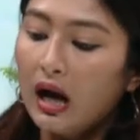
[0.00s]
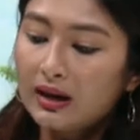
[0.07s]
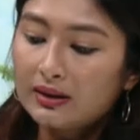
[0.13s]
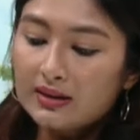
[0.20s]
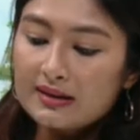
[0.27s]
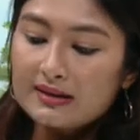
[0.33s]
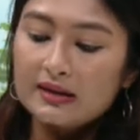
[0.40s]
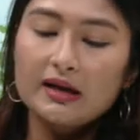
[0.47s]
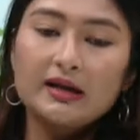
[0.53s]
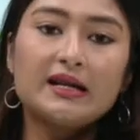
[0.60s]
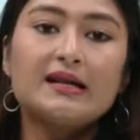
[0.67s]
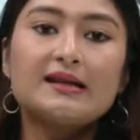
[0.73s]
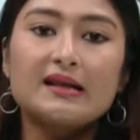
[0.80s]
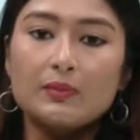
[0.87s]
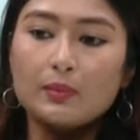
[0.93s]
other
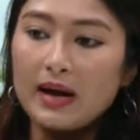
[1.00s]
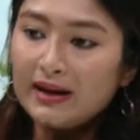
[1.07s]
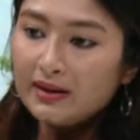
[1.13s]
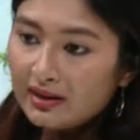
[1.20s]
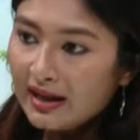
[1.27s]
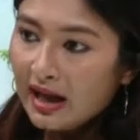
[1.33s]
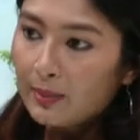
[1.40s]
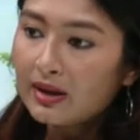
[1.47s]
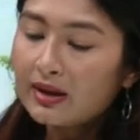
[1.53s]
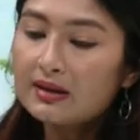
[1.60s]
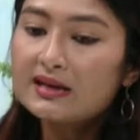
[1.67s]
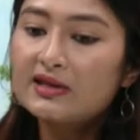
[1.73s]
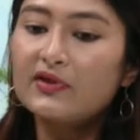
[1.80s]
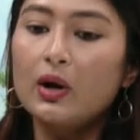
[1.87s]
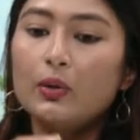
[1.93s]
studies and by the
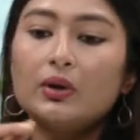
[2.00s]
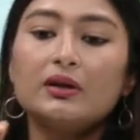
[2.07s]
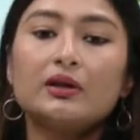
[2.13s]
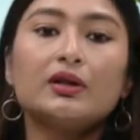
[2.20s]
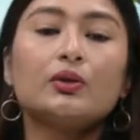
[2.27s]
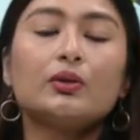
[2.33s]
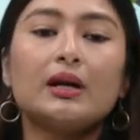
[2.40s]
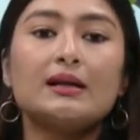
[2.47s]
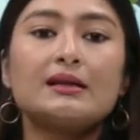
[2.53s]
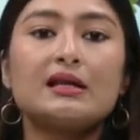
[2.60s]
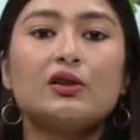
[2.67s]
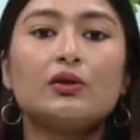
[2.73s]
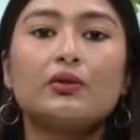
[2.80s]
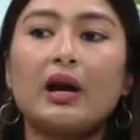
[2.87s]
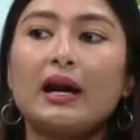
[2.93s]
chemicals found in the
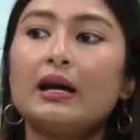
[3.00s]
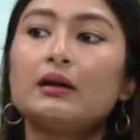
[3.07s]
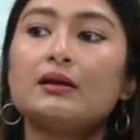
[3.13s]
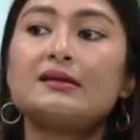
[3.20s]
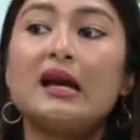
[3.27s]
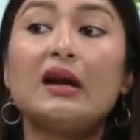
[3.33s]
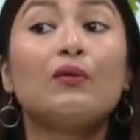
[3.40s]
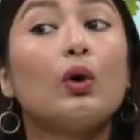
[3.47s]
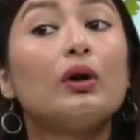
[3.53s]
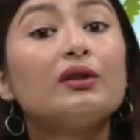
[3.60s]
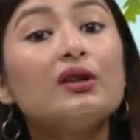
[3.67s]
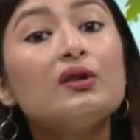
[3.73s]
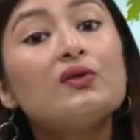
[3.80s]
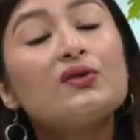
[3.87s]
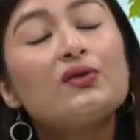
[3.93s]
utensil, you try understand what
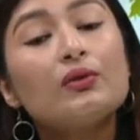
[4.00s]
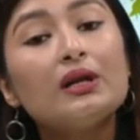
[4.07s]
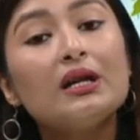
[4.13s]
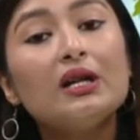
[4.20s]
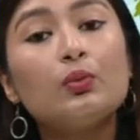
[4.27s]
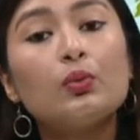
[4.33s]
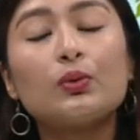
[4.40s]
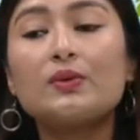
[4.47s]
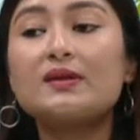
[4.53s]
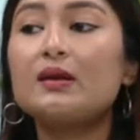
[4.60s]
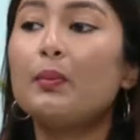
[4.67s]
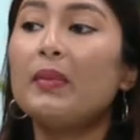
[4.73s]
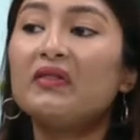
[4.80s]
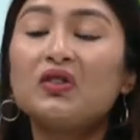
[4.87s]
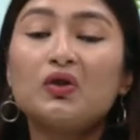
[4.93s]
they used to eat, what was
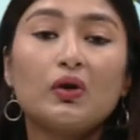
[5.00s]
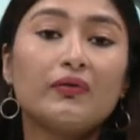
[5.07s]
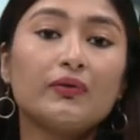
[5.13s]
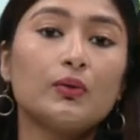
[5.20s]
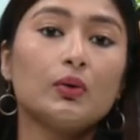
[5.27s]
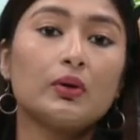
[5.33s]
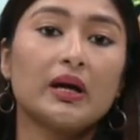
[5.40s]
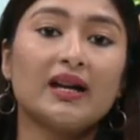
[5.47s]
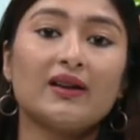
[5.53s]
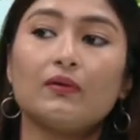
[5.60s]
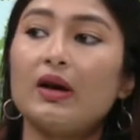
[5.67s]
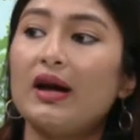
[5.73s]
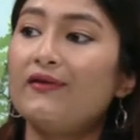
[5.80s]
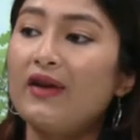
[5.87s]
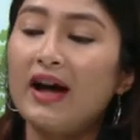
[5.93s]
the method of cooking,
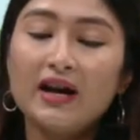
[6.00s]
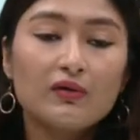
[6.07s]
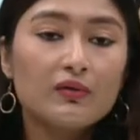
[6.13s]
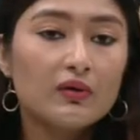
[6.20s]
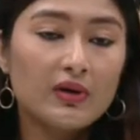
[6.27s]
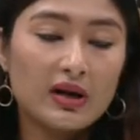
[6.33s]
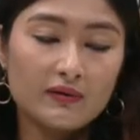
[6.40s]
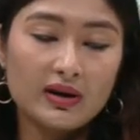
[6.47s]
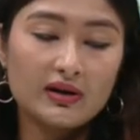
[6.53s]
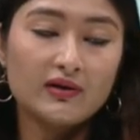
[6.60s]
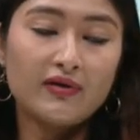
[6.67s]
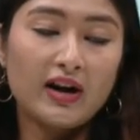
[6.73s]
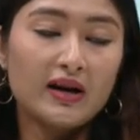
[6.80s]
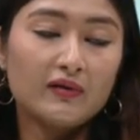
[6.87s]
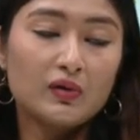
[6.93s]
where fire,
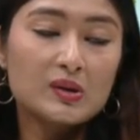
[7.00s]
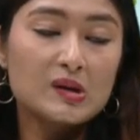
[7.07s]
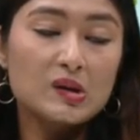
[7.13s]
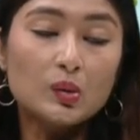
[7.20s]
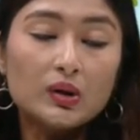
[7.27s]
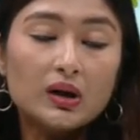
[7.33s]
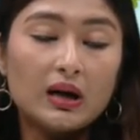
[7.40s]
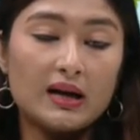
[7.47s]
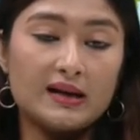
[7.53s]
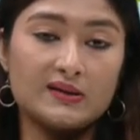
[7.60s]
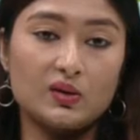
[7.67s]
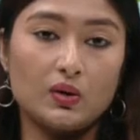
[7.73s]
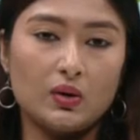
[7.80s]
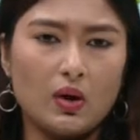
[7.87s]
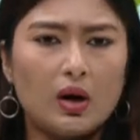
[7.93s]
whether fire was
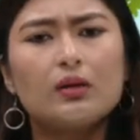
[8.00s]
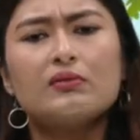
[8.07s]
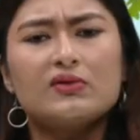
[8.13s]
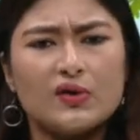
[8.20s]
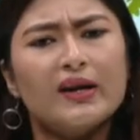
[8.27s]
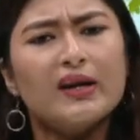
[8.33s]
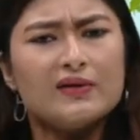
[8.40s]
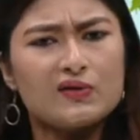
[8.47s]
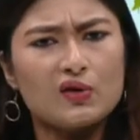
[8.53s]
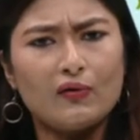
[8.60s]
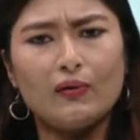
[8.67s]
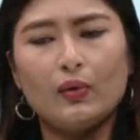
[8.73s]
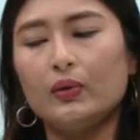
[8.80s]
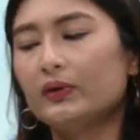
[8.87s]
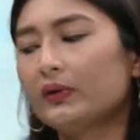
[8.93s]
utilized or not, so on and
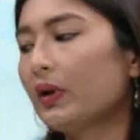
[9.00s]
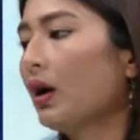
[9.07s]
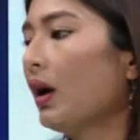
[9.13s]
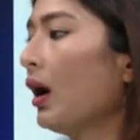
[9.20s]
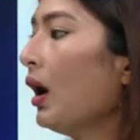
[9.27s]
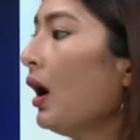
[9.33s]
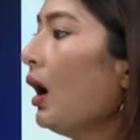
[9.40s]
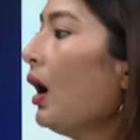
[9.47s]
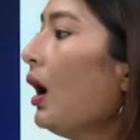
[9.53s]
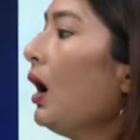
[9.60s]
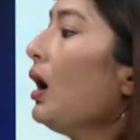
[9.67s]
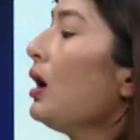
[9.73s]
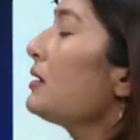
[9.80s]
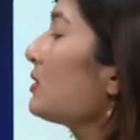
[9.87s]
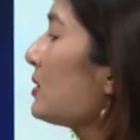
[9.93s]
so forth.
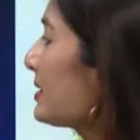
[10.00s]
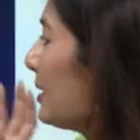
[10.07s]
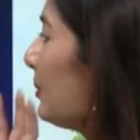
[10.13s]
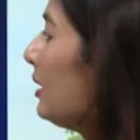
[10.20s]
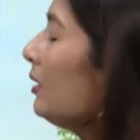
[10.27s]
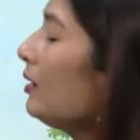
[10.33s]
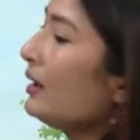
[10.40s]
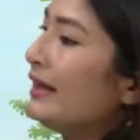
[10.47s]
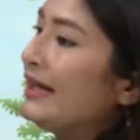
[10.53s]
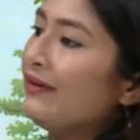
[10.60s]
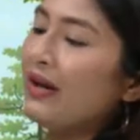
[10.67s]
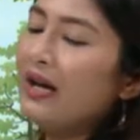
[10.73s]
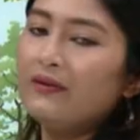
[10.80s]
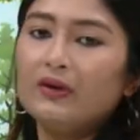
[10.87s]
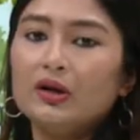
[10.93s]
So similarly,
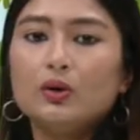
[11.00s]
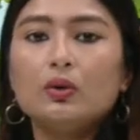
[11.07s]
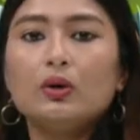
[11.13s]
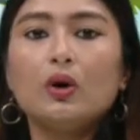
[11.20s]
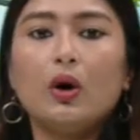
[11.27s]
when we do